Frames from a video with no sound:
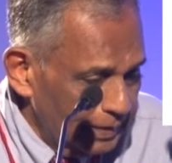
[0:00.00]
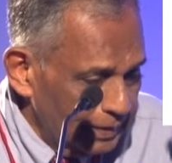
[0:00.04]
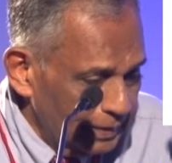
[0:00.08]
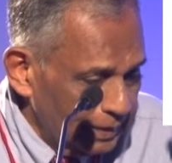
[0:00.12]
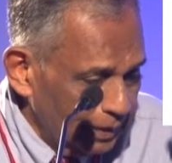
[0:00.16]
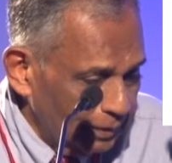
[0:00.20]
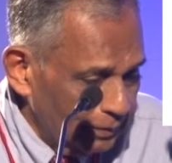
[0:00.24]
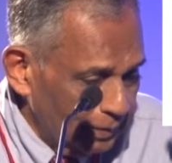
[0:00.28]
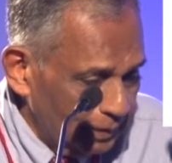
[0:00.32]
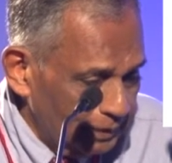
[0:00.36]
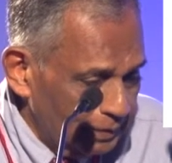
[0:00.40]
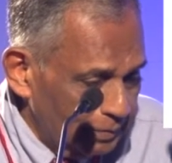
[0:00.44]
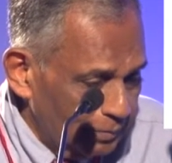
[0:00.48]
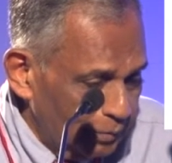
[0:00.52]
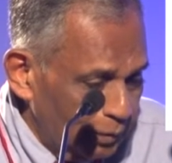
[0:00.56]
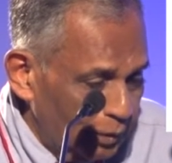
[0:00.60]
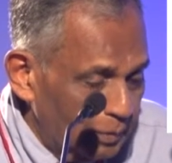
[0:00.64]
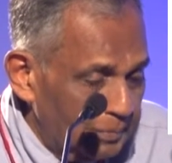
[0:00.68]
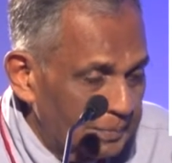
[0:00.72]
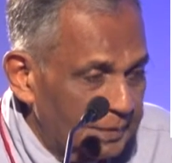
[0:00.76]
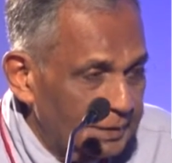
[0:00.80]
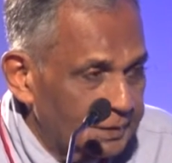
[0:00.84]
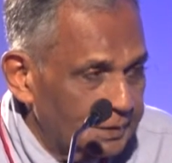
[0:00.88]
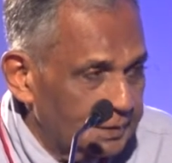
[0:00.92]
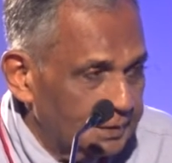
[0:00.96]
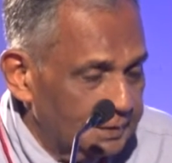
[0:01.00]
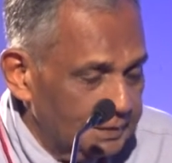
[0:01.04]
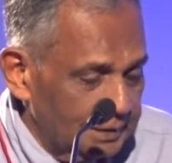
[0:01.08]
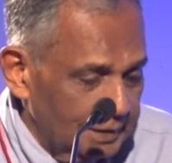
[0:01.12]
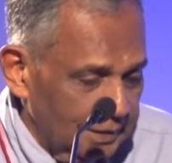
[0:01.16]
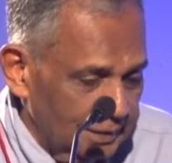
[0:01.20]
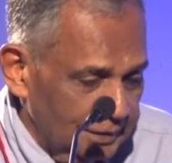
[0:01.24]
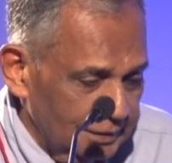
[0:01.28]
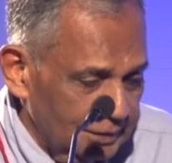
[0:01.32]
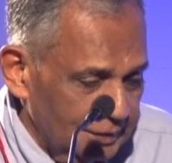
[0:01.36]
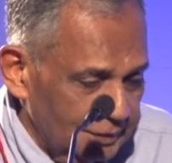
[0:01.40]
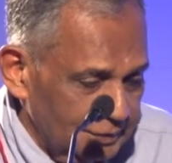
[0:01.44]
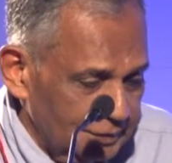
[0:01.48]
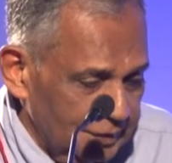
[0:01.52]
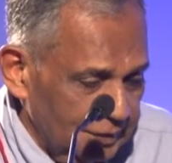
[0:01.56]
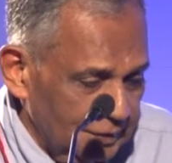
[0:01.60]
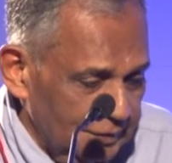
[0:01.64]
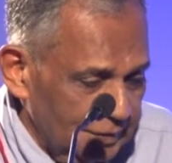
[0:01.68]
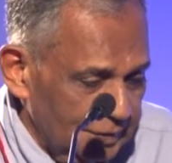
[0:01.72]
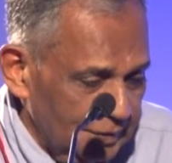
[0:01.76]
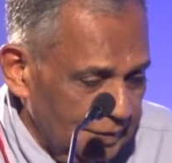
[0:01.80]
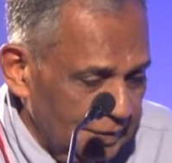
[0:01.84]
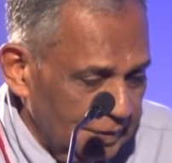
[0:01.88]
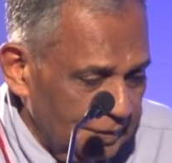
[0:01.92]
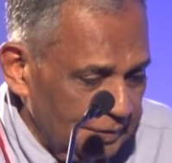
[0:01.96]
Now, at the moment, the
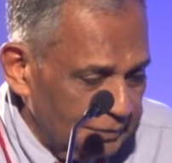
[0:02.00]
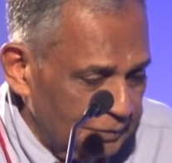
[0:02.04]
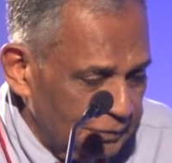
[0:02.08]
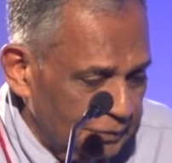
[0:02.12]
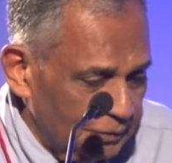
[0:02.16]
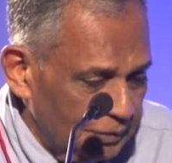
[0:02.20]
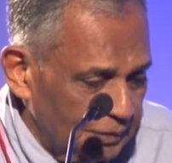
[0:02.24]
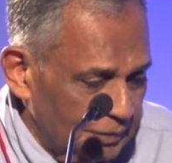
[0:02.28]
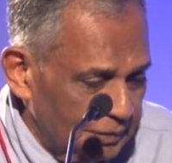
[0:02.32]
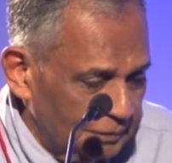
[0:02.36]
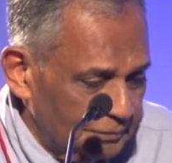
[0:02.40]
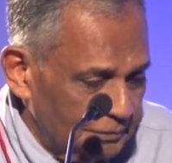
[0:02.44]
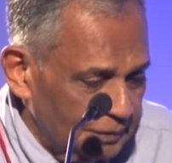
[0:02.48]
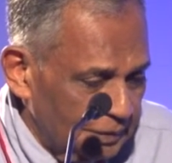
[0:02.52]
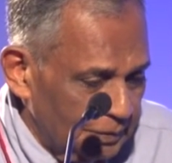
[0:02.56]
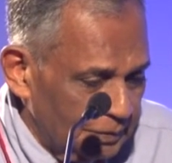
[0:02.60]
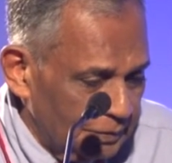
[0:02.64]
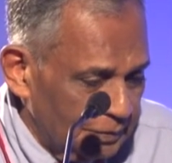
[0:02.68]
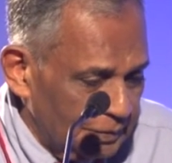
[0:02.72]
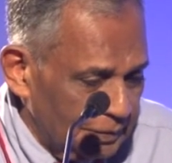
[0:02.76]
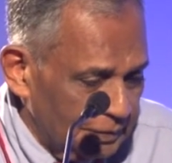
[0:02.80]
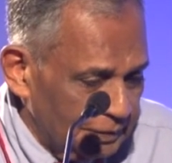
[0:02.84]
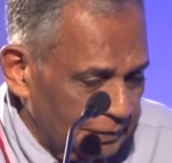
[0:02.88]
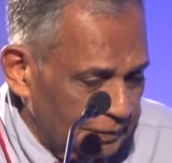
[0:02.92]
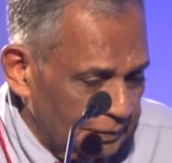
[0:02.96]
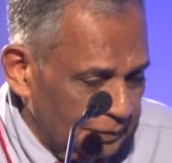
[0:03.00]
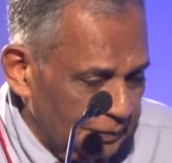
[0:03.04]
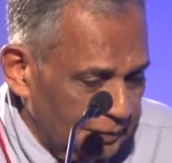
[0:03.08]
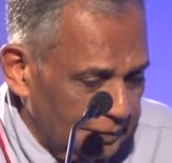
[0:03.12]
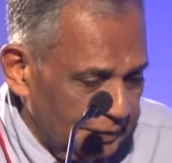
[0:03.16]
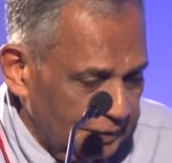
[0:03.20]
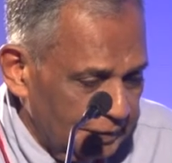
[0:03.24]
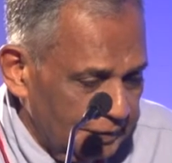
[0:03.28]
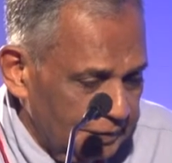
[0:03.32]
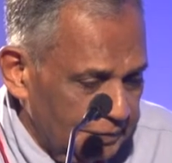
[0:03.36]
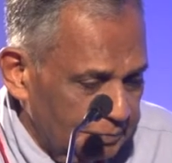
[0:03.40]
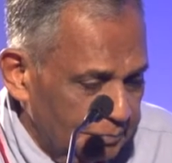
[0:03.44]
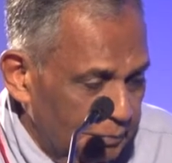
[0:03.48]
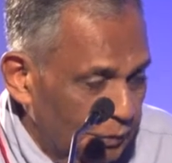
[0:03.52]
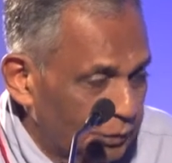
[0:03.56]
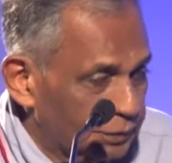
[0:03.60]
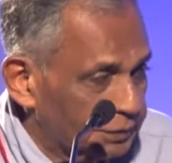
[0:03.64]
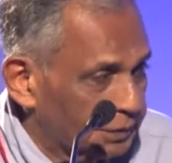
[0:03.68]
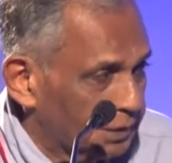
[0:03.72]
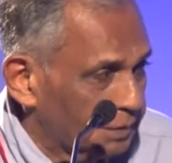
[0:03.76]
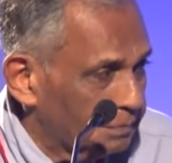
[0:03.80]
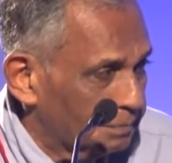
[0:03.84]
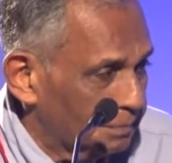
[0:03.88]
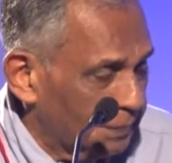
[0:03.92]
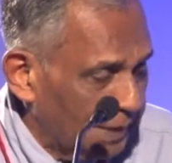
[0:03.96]
central control of the local authorities,
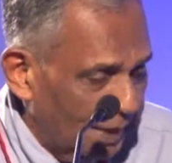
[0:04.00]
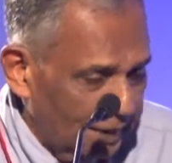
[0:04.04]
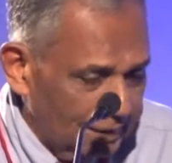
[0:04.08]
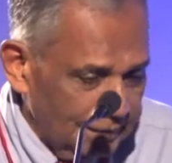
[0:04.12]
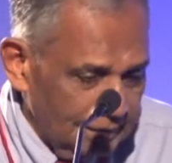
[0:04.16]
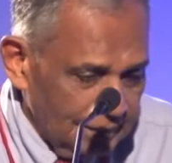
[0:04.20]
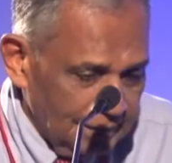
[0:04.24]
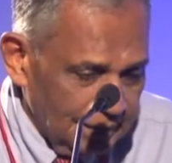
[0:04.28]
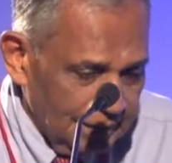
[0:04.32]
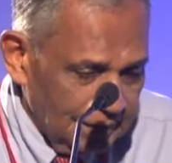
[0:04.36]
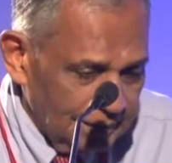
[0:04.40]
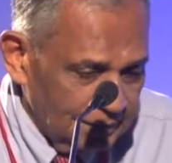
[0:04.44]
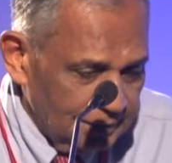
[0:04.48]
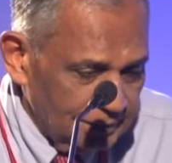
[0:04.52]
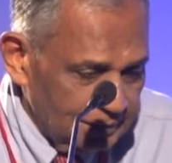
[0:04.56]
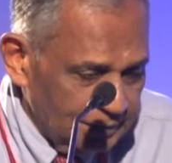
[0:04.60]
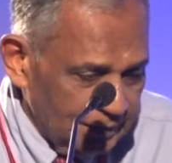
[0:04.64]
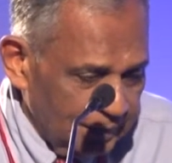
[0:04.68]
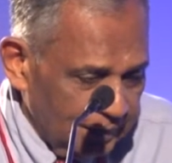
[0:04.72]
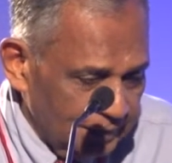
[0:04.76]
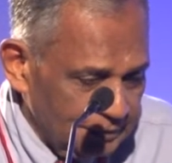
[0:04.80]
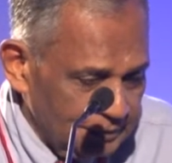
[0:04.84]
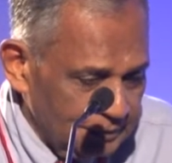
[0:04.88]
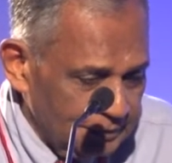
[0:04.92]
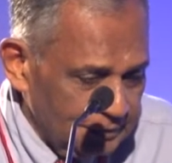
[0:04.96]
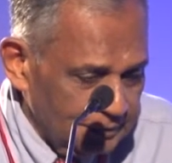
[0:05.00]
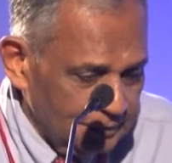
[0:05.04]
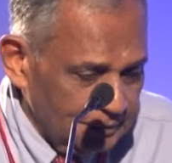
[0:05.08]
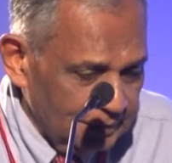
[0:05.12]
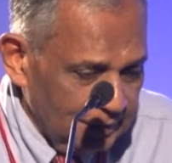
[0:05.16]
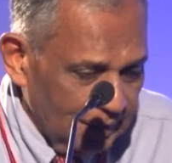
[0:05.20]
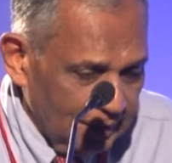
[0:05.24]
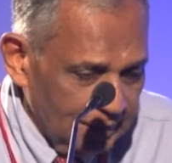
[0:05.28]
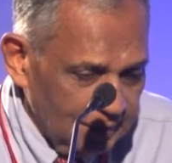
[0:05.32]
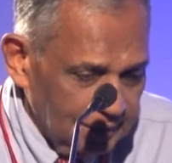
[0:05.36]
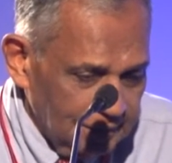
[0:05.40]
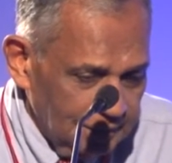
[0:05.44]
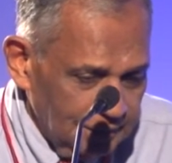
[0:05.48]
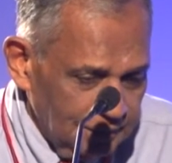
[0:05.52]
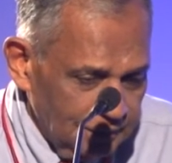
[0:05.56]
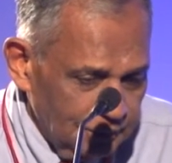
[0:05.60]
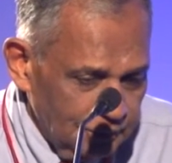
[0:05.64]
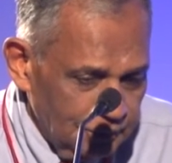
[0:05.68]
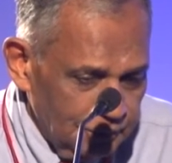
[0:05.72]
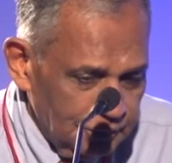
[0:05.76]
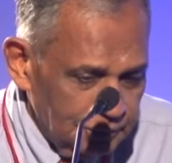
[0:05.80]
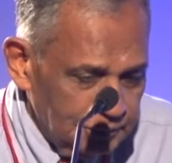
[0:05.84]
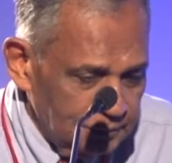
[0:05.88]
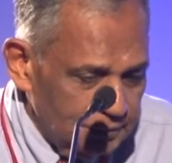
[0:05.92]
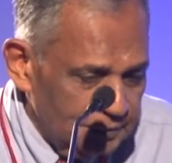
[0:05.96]
both in planning and in taxes, are
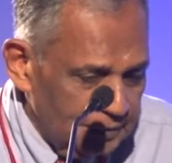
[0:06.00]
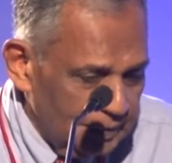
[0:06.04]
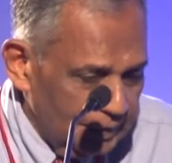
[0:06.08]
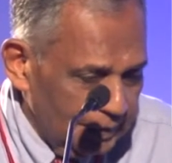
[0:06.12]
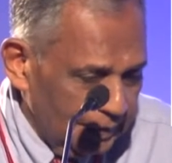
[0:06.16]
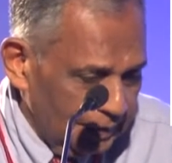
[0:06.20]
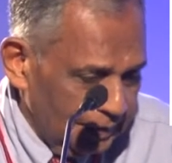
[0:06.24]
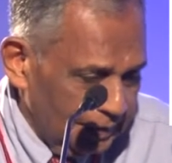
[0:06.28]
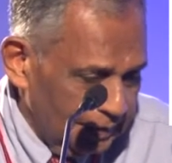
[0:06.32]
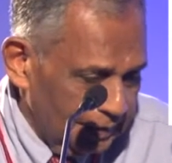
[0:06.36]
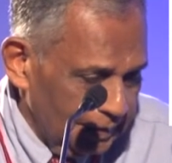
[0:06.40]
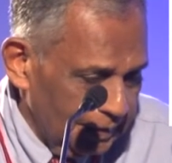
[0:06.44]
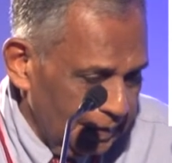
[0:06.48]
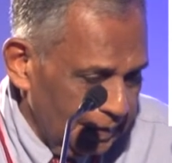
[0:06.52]
hugely